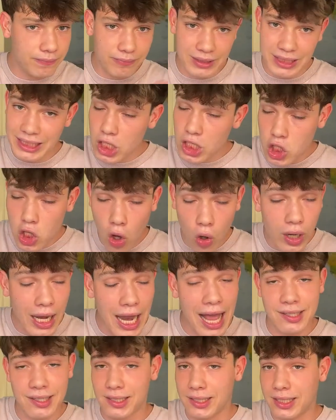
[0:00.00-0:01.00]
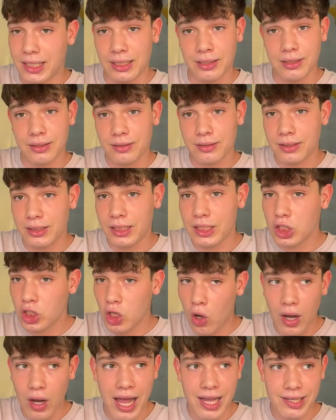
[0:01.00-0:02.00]
he's not lasting. He's
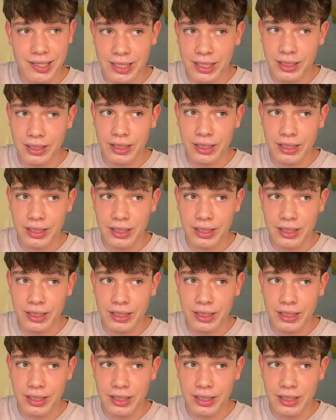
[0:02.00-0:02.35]
not lasting.